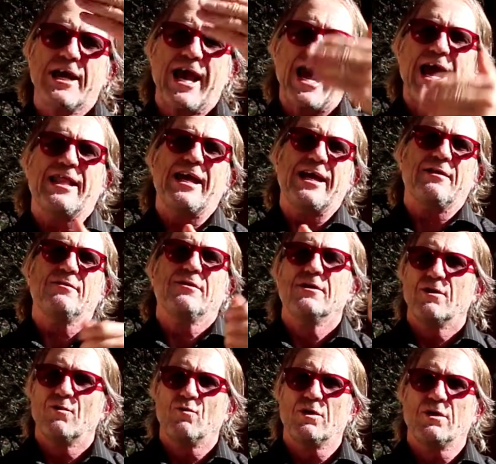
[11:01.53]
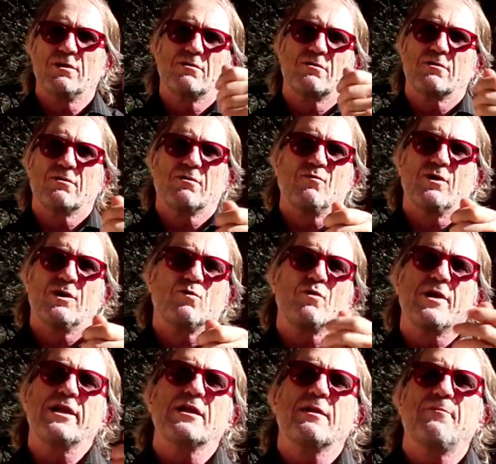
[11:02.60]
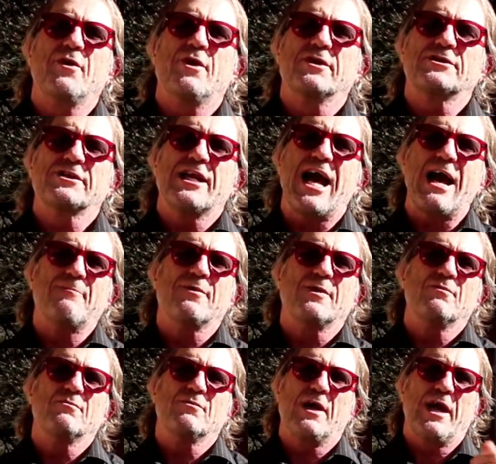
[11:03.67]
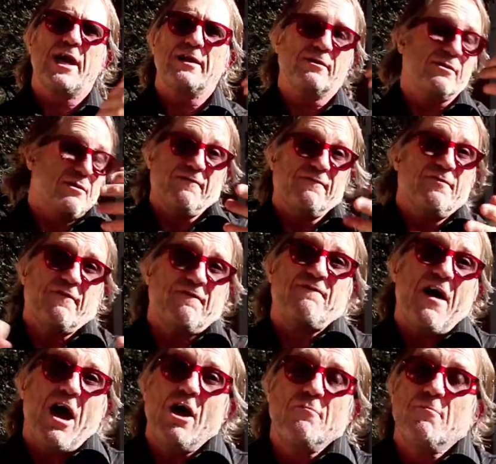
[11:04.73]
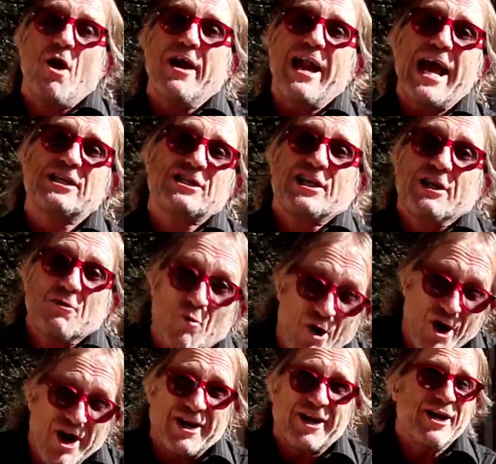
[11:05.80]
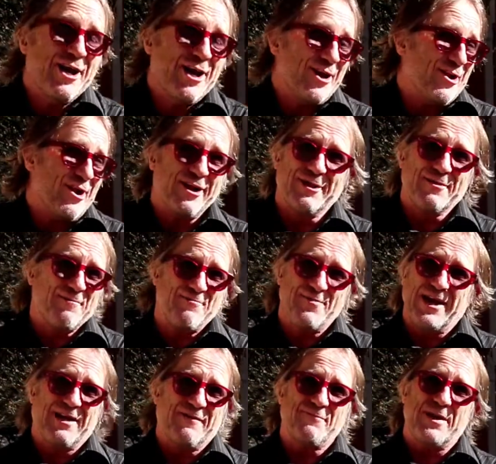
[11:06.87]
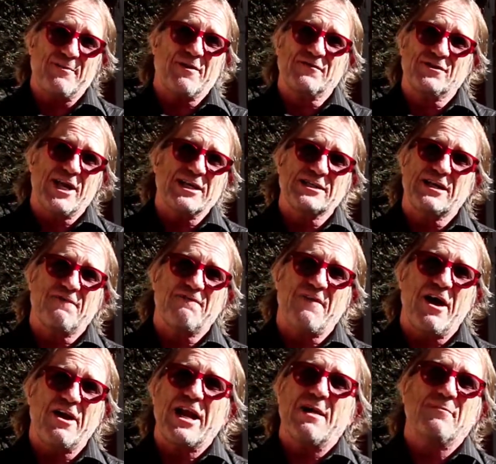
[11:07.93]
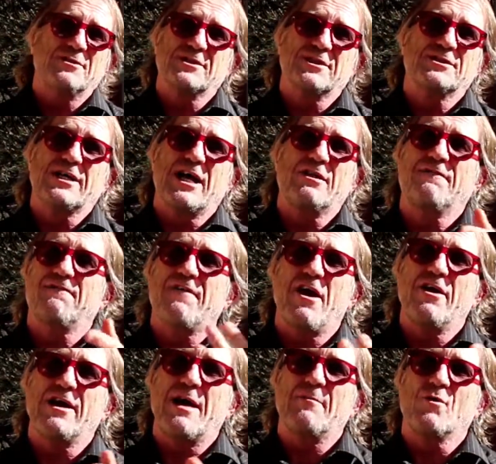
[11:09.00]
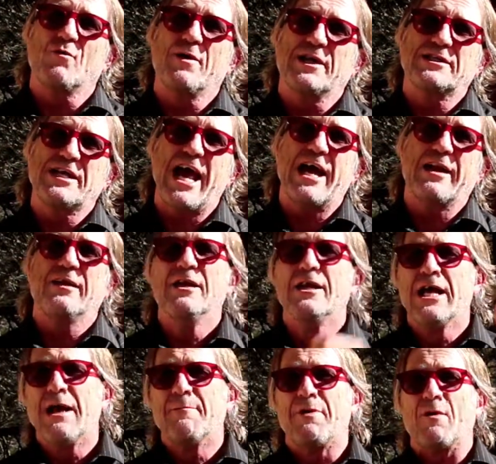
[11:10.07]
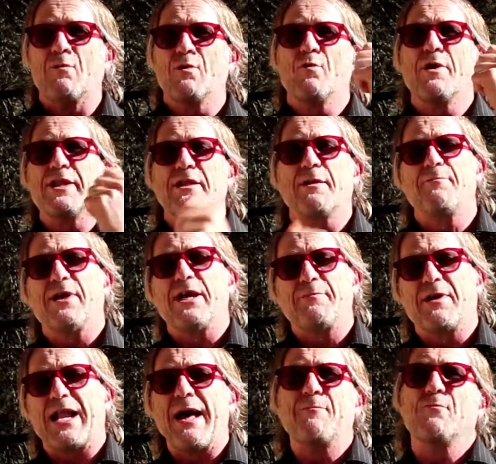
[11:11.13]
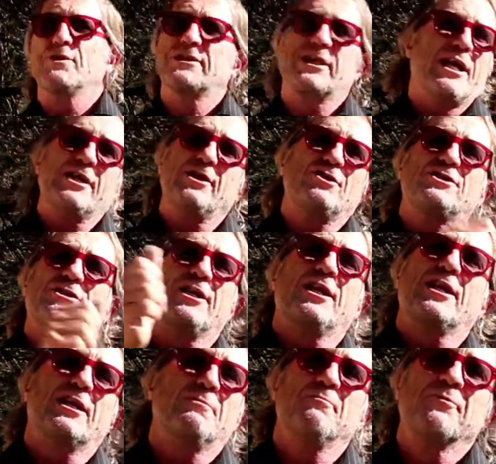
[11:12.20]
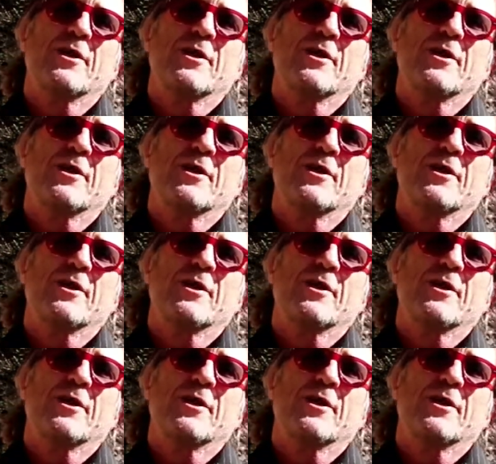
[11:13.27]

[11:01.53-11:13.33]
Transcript: and then we'll ring the person up, and the phone might actually work. A lot of them, people have changed their phone numbers, and so the phone number rings out, but we ring the people up and we say, are you still at